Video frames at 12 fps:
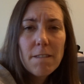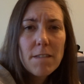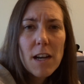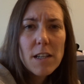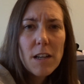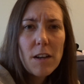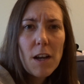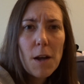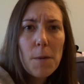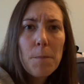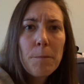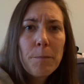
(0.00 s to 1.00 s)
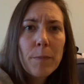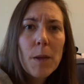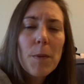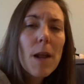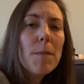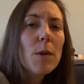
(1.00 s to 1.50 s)
I don't know.
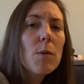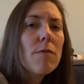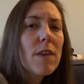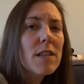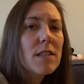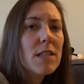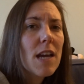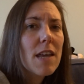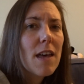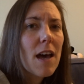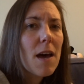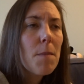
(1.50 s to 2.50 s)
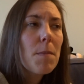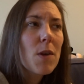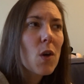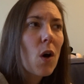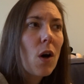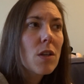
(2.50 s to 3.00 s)
But I'm going to investigate that,
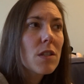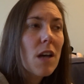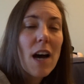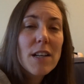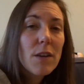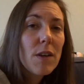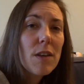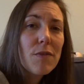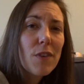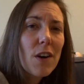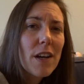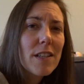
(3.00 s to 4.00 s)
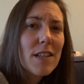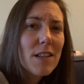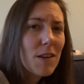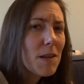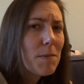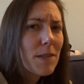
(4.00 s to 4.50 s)
because I don't eat fries, I
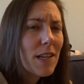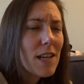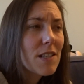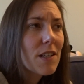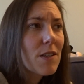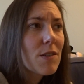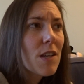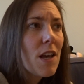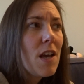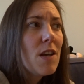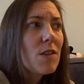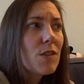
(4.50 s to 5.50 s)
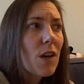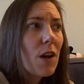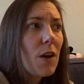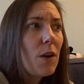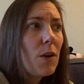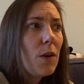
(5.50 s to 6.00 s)
don't eat potatoes.
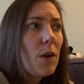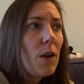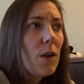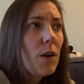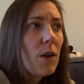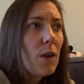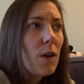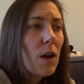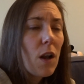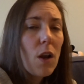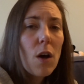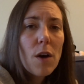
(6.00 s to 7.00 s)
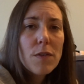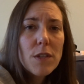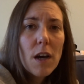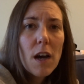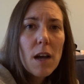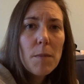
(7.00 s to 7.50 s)
So a lot of
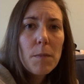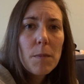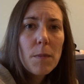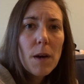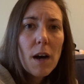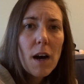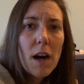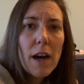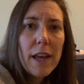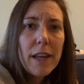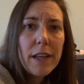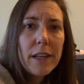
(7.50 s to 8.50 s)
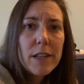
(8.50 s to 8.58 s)
time I